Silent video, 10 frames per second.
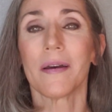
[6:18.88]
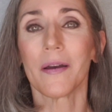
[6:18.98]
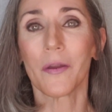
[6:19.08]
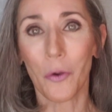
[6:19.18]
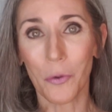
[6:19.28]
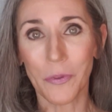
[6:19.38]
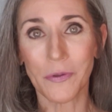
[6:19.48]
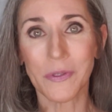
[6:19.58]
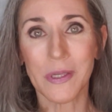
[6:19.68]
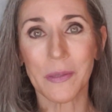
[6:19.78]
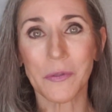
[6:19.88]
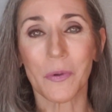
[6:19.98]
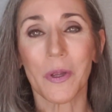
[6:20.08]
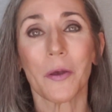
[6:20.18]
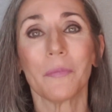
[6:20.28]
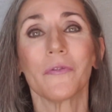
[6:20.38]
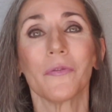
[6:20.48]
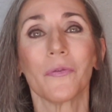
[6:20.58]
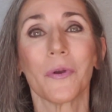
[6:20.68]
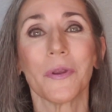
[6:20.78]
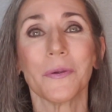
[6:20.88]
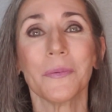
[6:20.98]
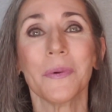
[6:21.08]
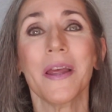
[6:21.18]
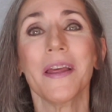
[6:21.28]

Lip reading: I hope those tips were helpful for you.